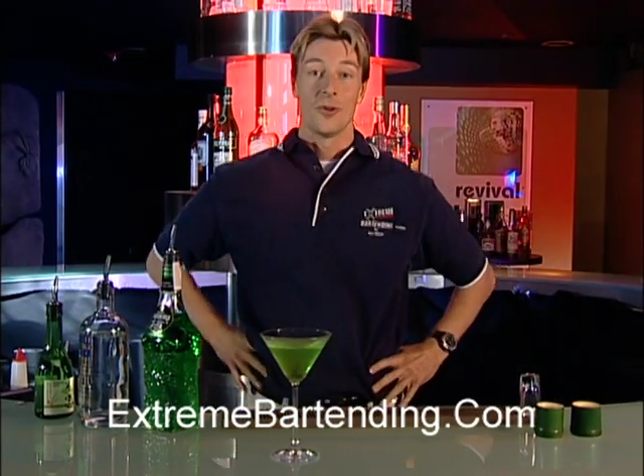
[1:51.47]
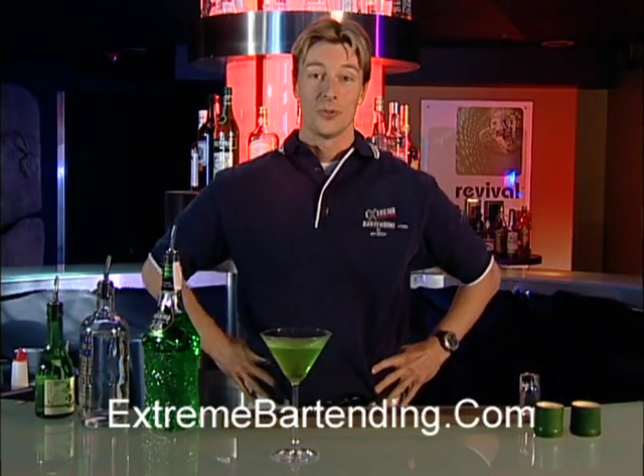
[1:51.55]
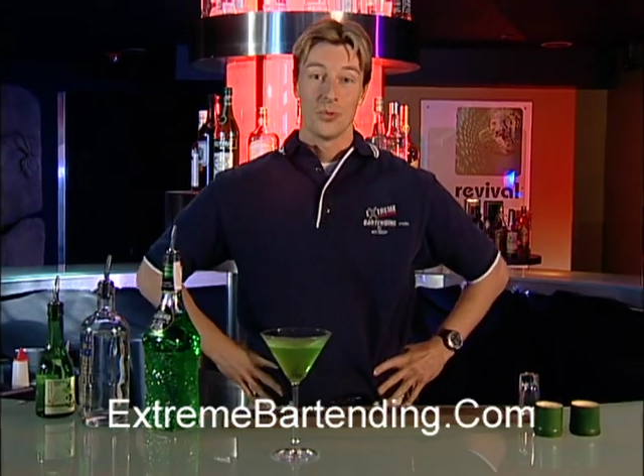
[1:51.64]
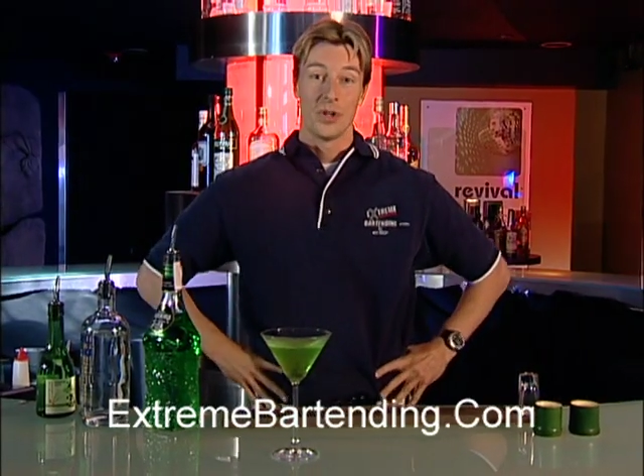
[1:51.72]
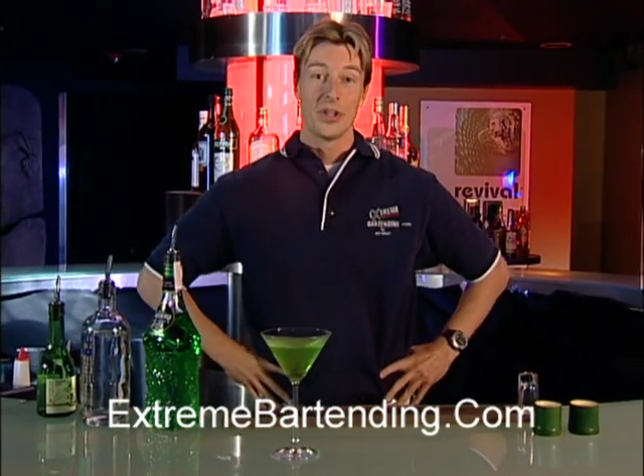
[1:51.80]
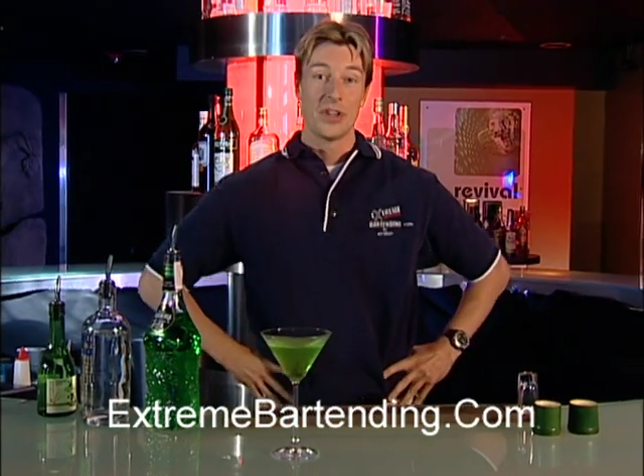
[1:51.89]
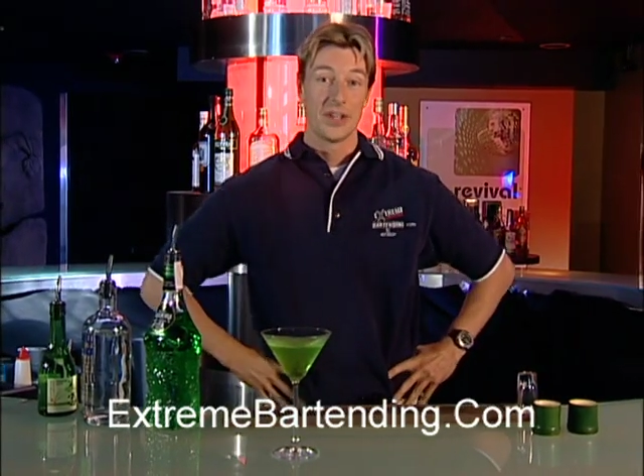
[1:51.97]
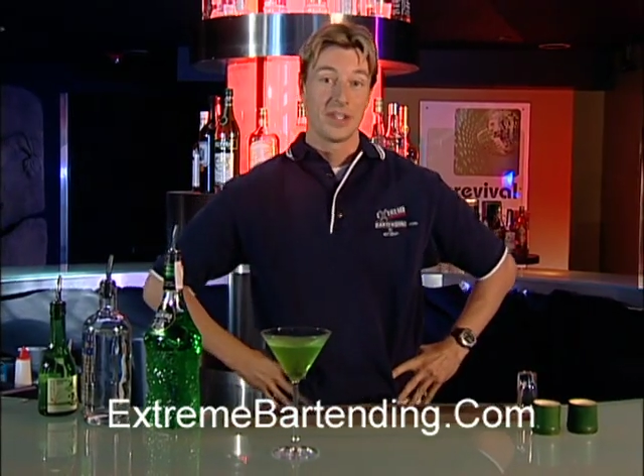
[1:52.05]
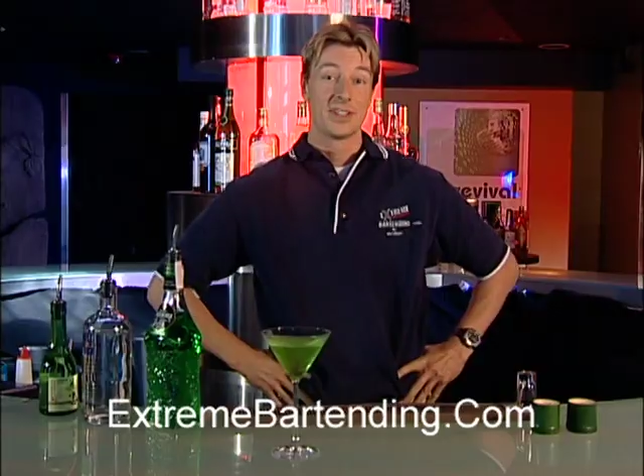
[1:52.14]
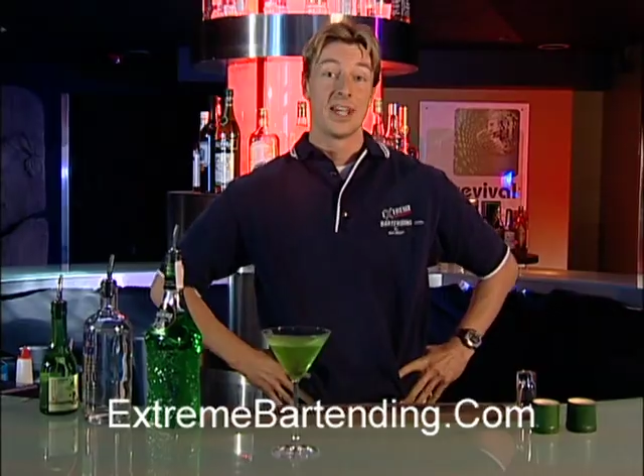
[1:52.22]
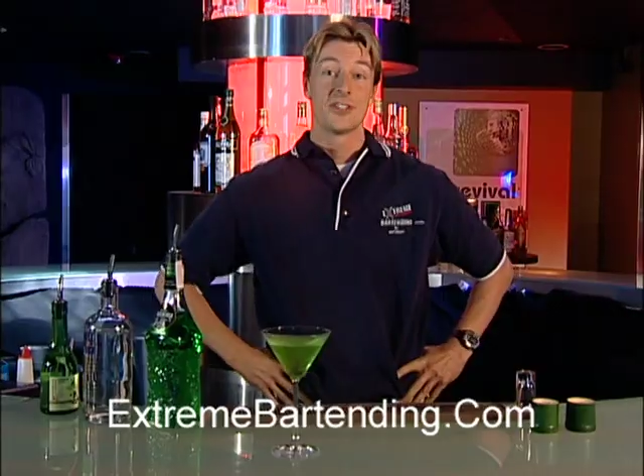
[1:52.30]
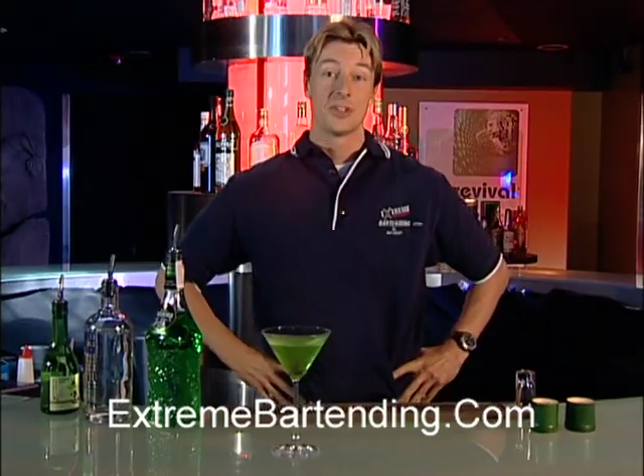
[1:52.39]
is one thing
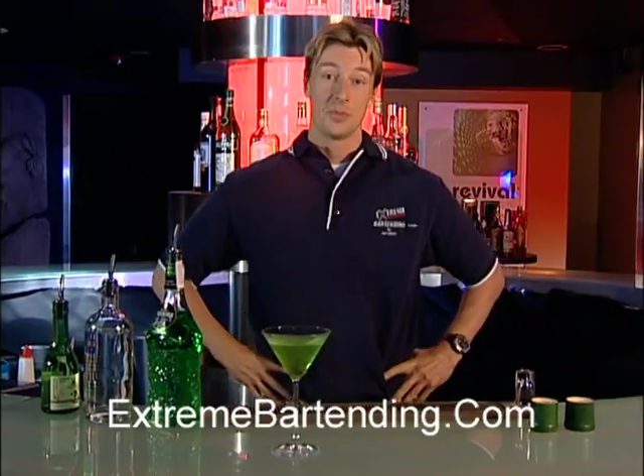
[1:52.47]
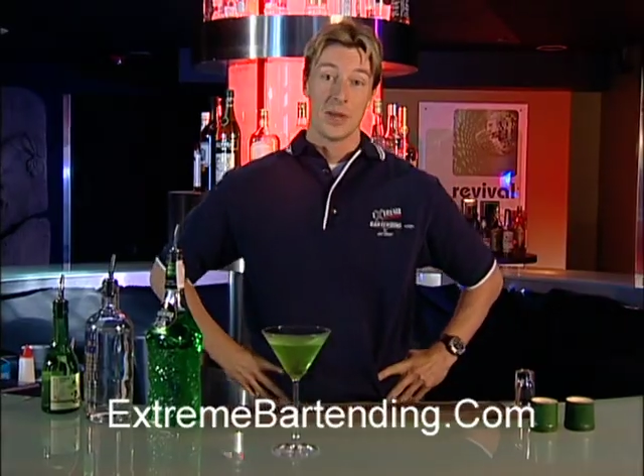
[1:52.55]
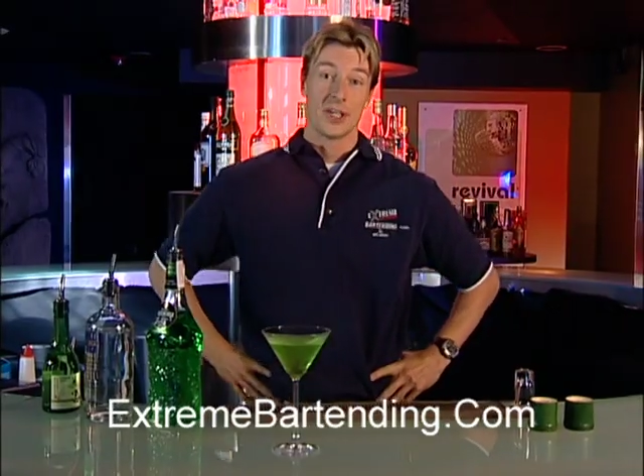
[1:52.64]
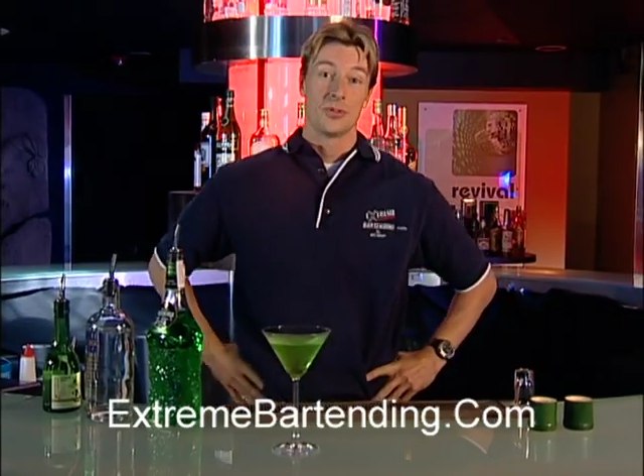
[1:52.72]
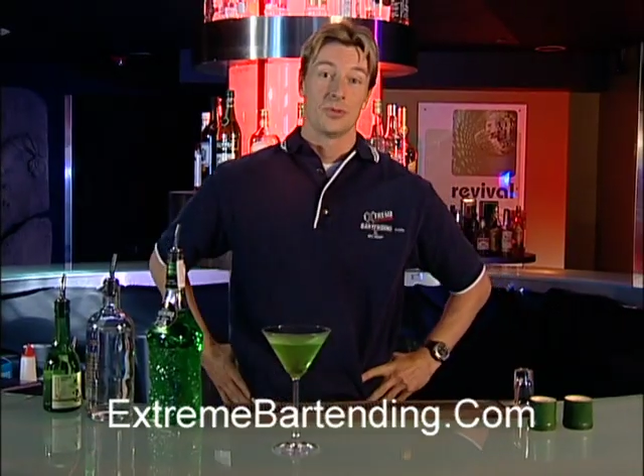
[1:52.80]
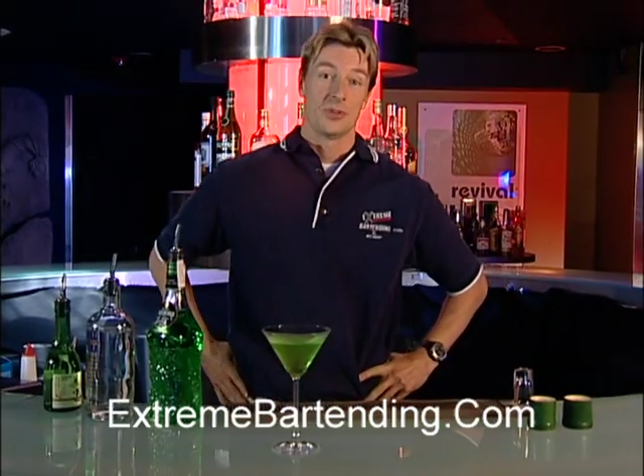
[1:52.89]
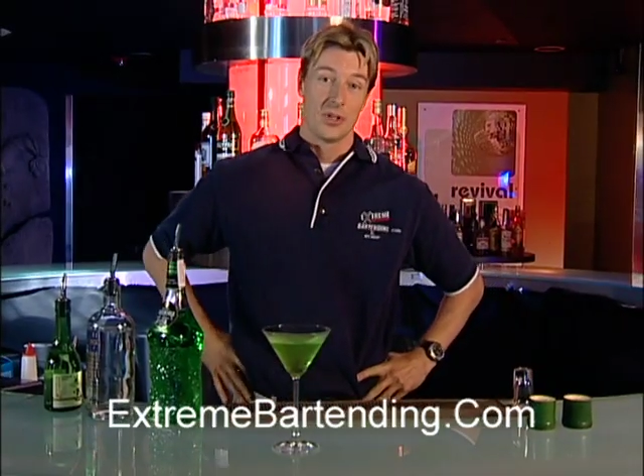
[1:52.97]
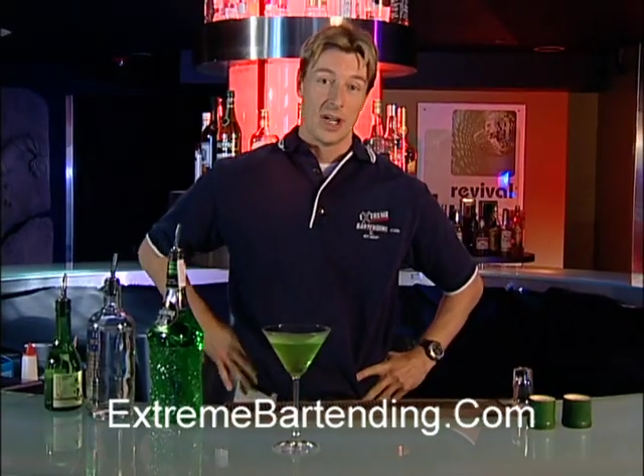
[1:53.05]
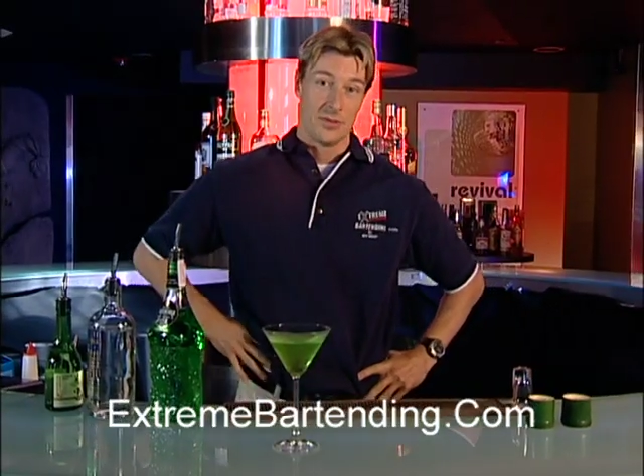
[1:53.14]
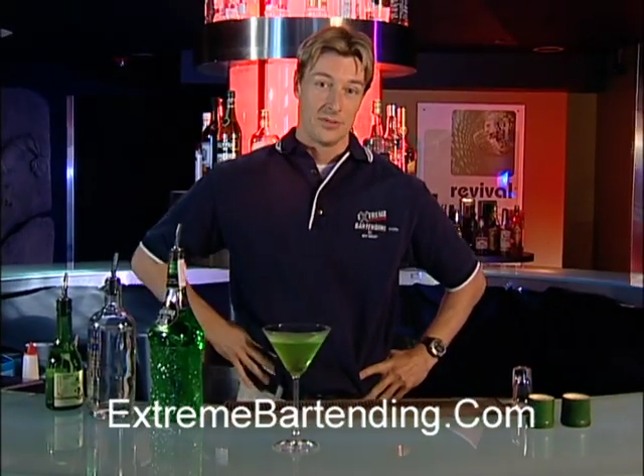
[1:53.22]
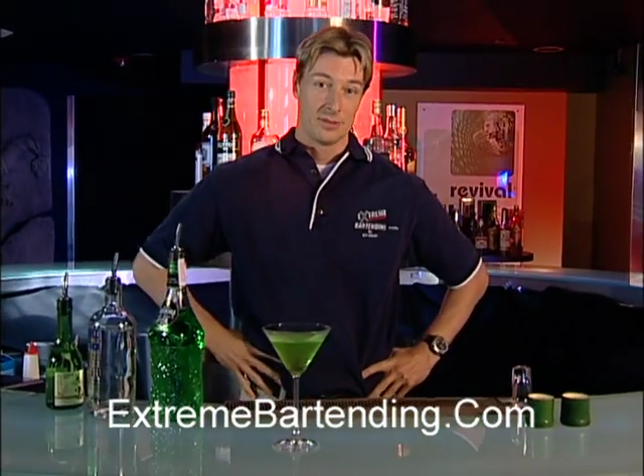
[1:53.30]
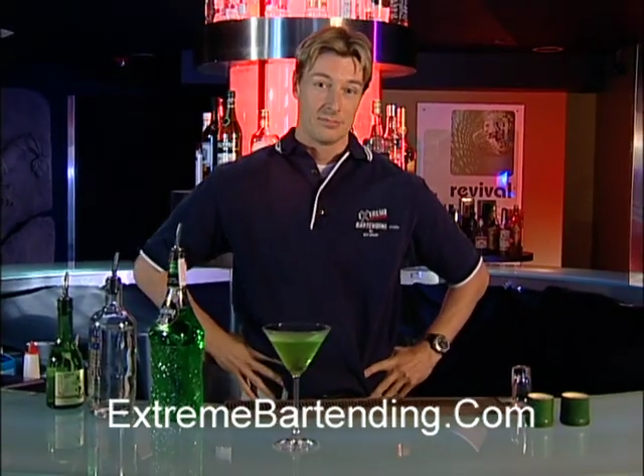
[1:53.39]
that doesn't mix with
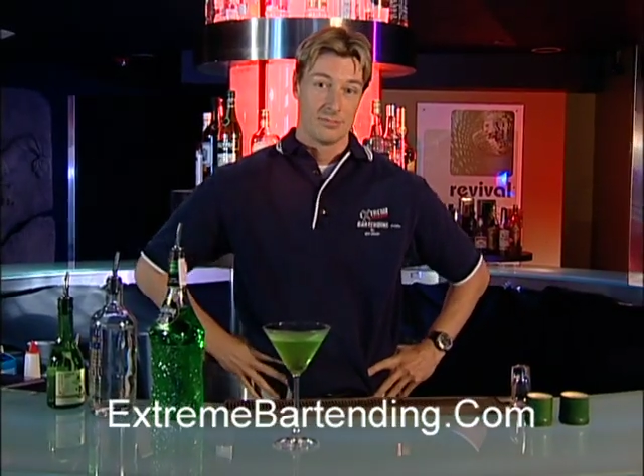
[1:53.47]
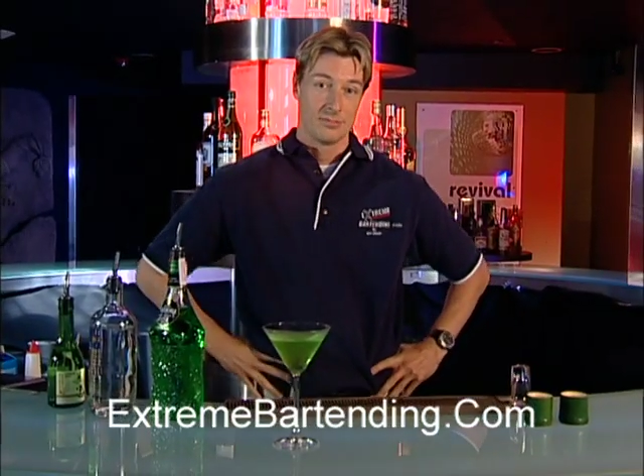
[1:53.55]
driving.